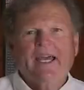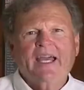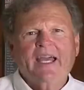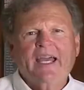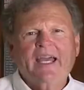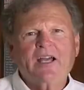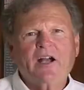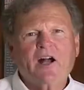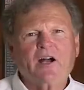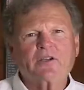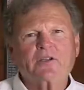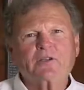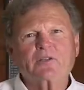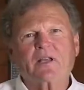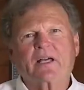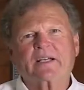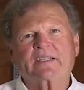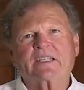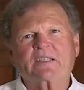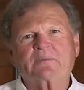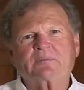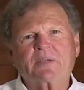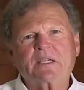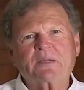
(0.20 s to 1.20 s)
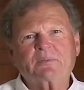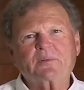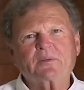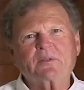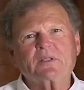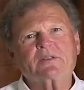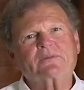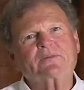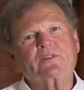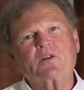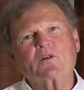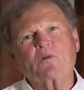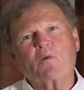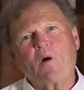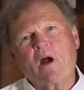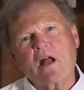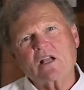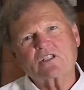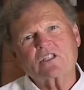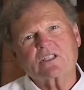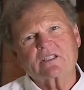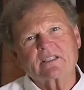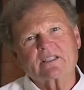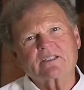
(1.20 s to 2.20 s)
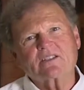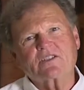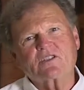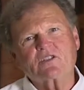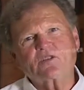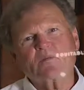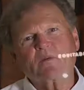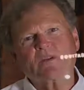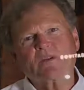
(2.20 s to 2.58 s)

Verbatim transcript: Hey, all you lucky people, if you're watching this, you